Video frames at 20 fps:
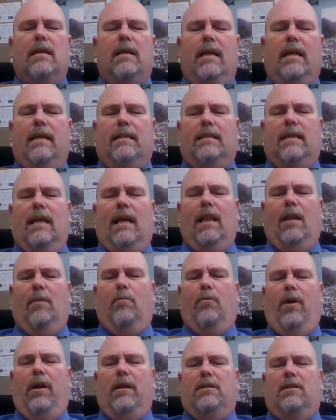It
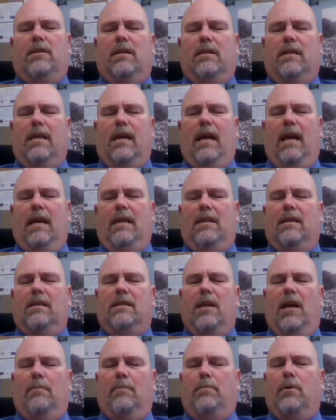celebrates the day the
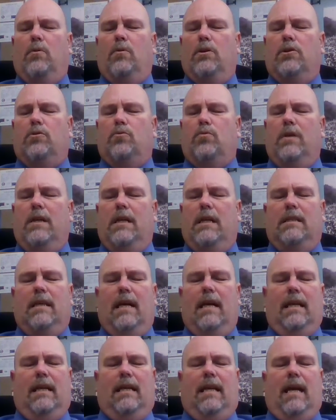temple was
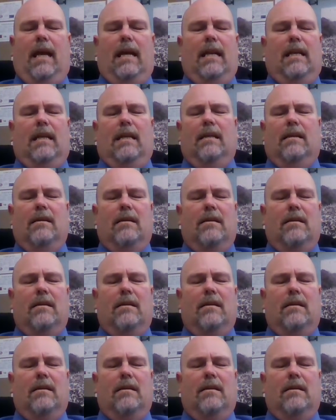rededicated.